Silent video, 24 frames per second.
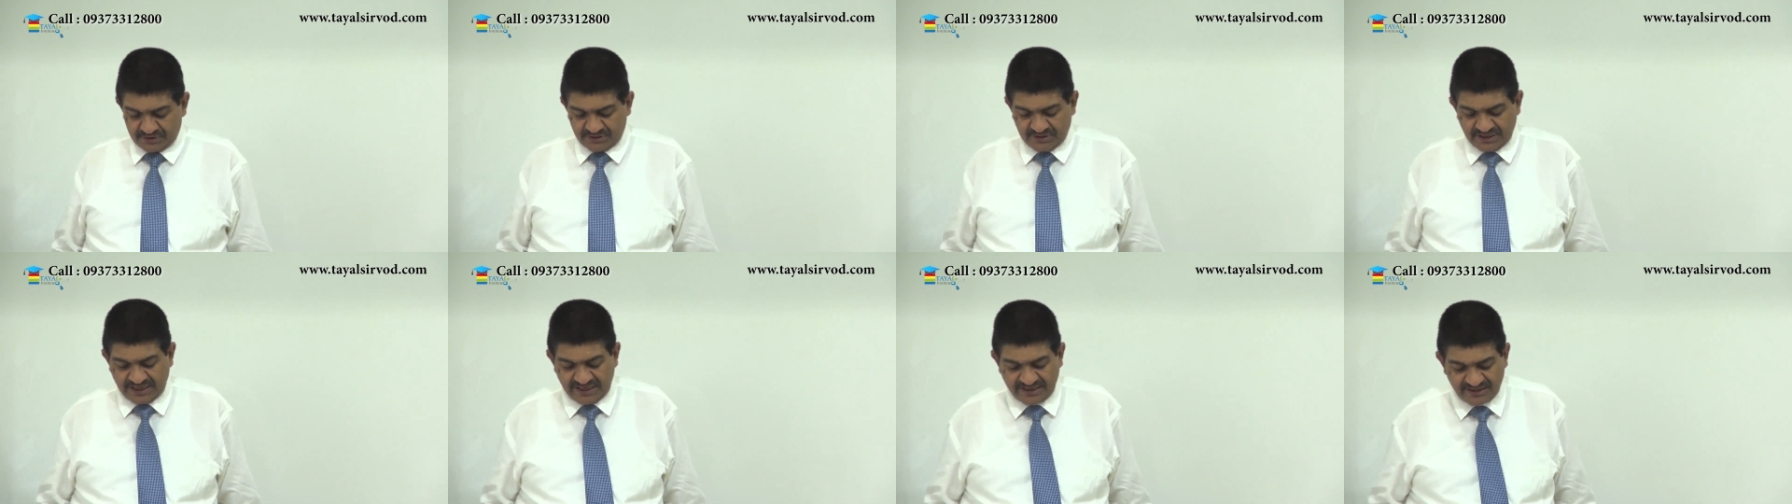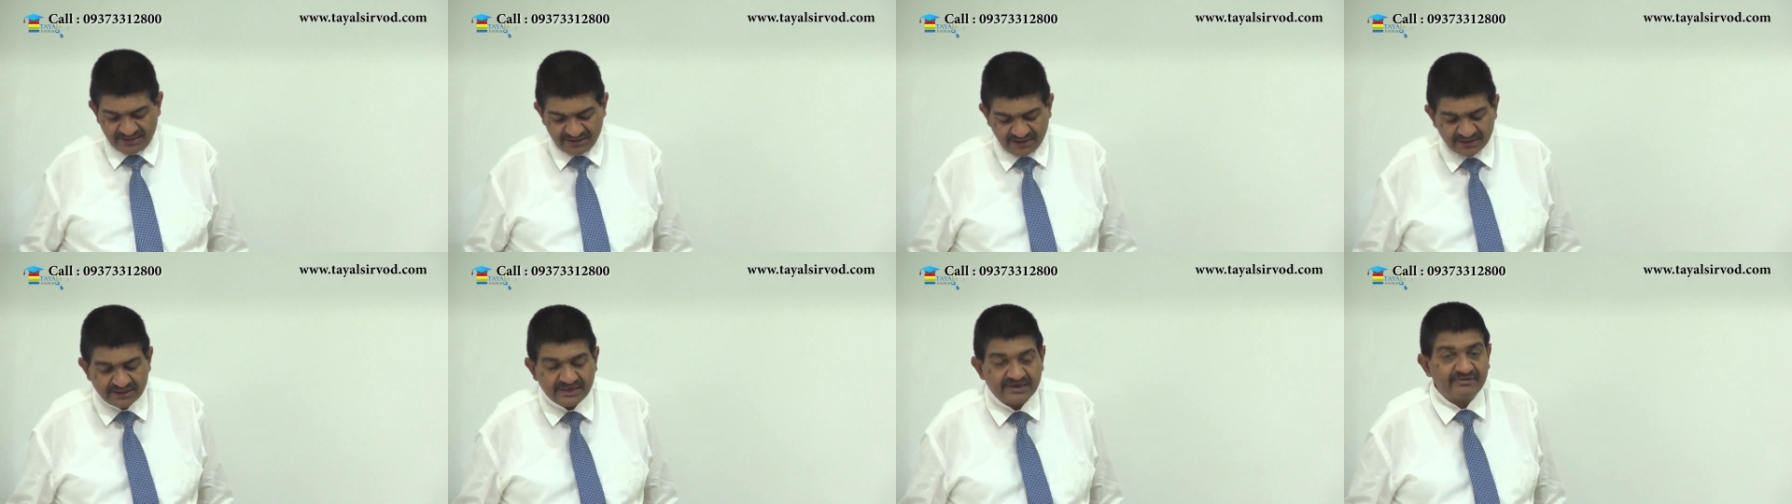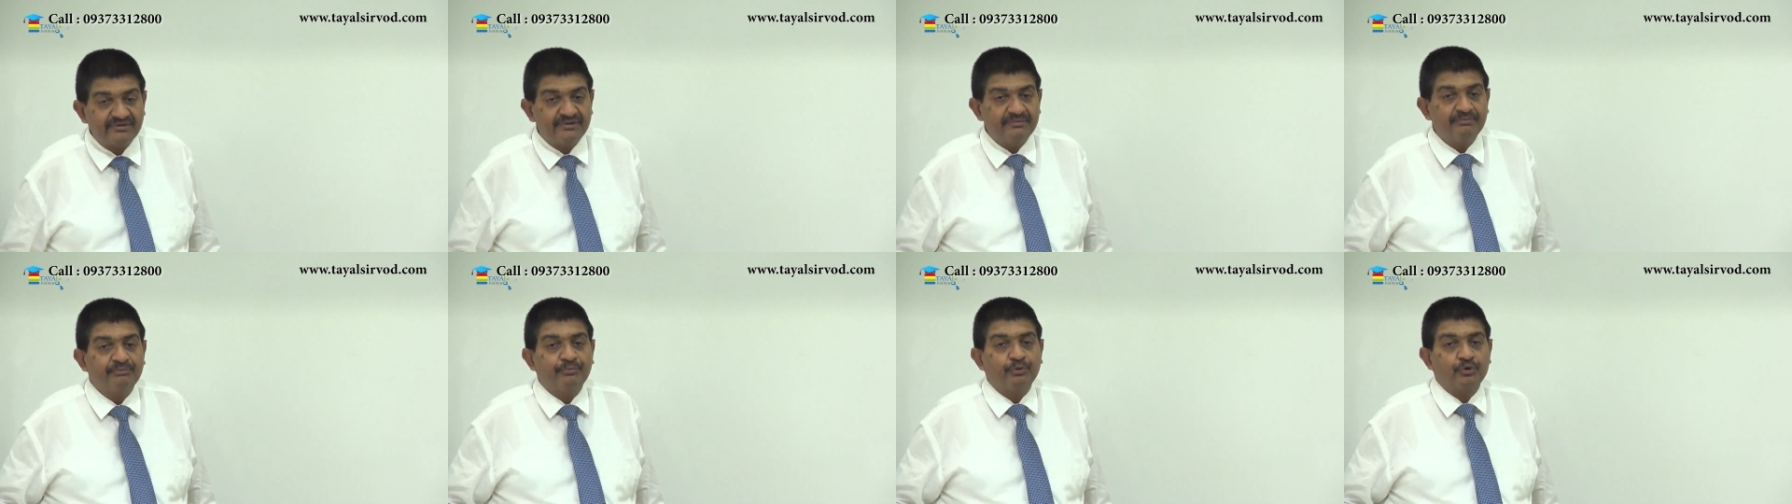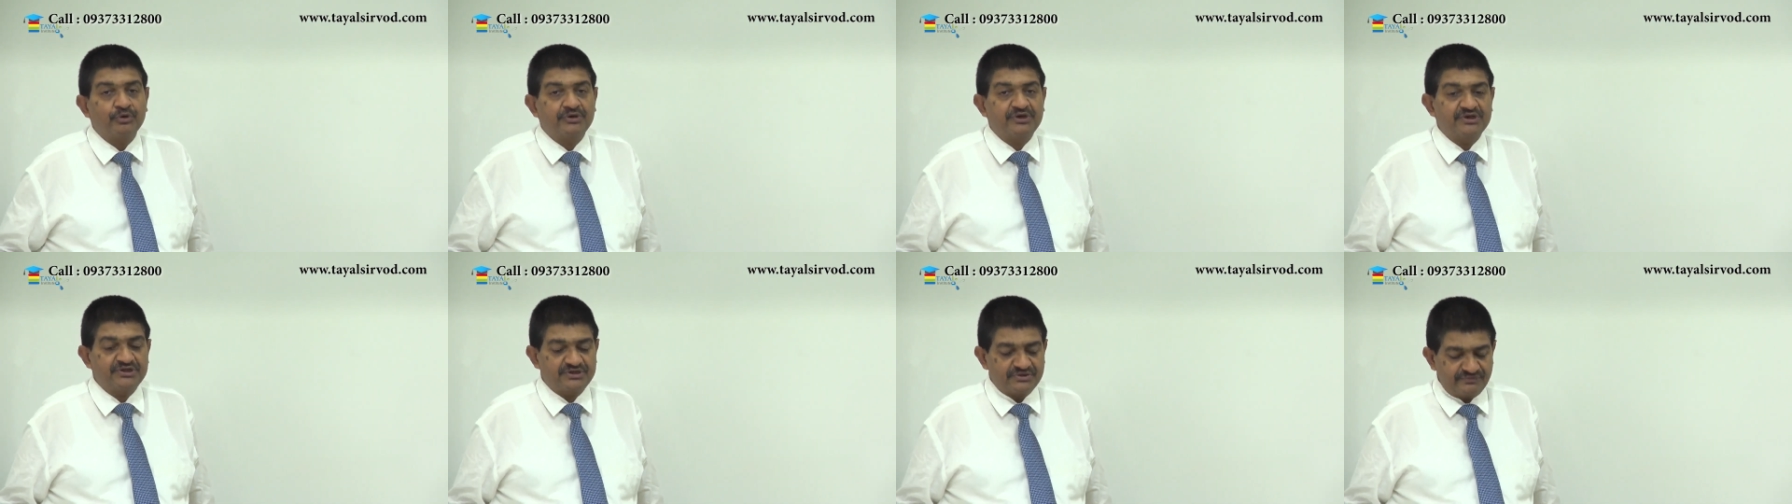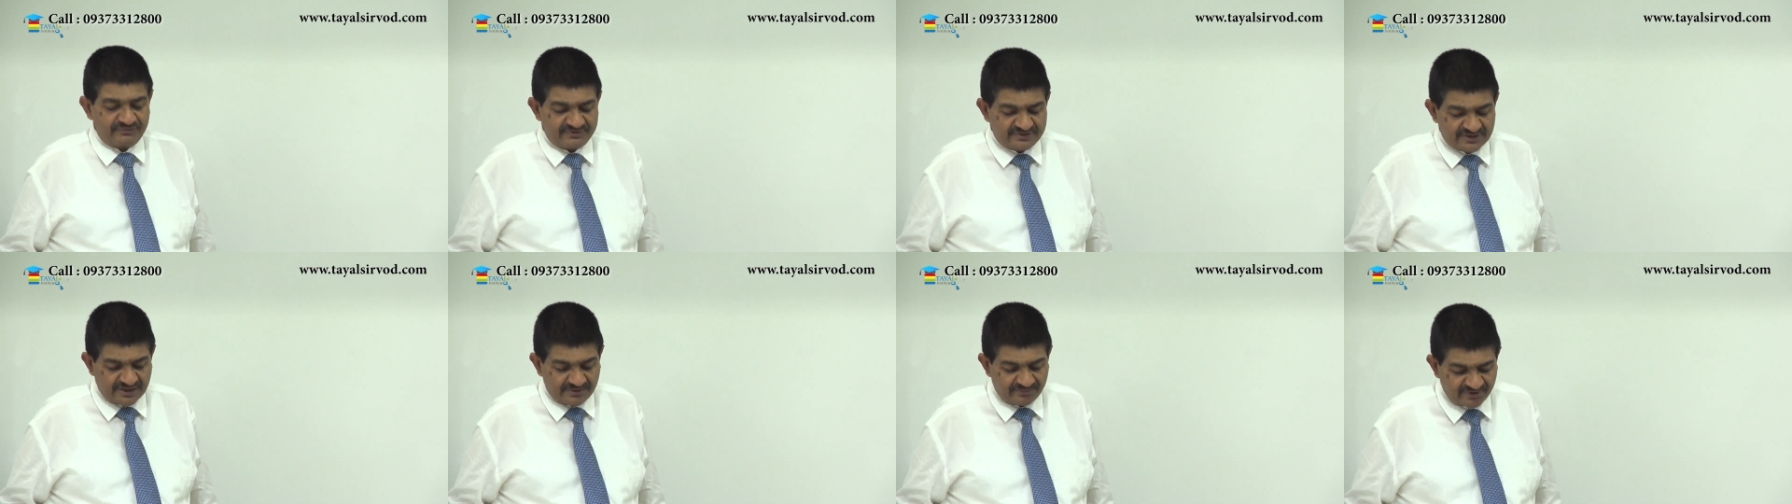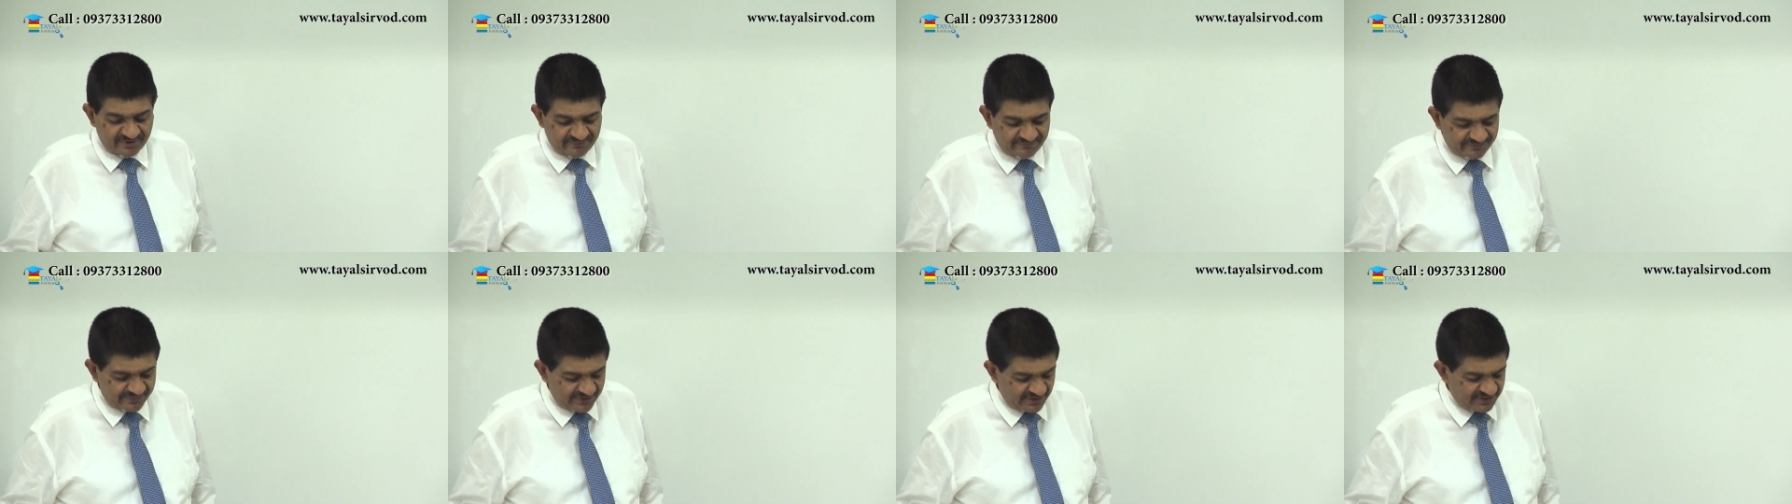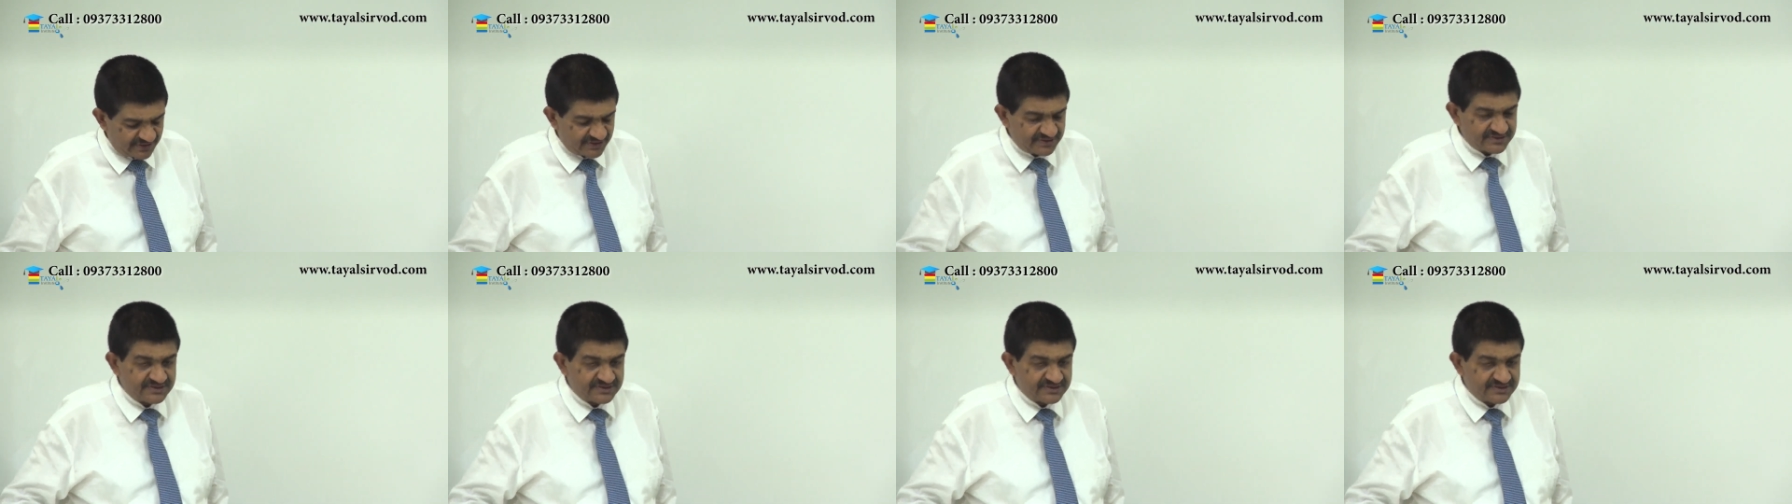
title that is importation which I am referring,